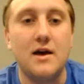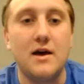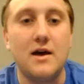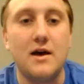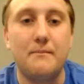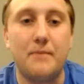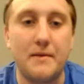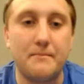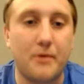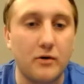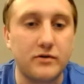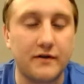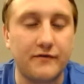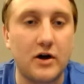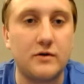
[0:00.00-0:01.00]
but both
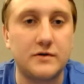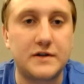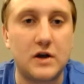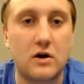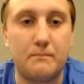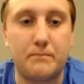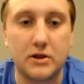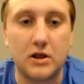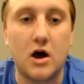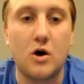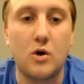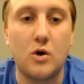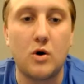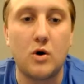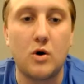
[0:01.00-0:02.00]
of those are
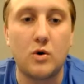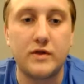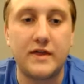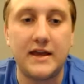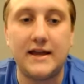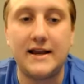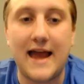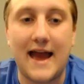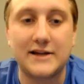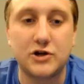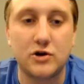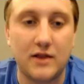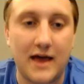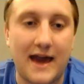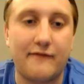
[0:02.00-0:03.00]
below the
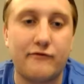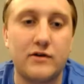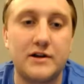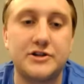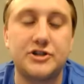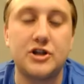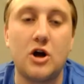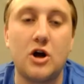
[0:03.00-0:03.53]
national average.